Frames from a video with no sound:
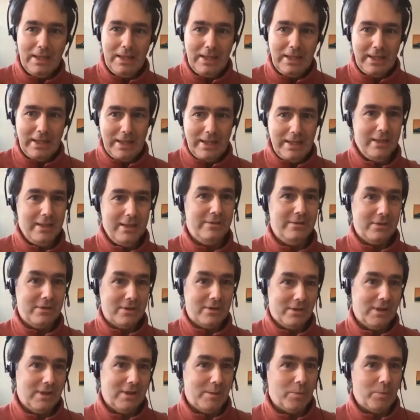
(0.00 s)
is
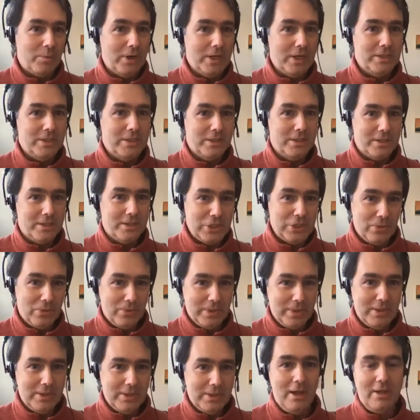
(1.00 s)
collaboration and
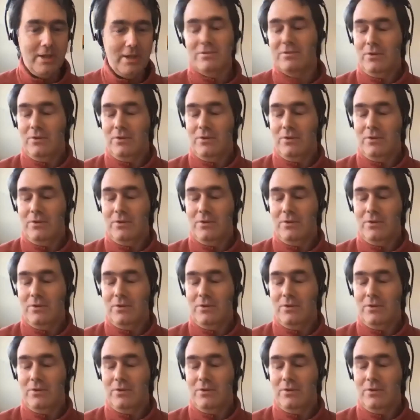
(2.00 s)
showing that.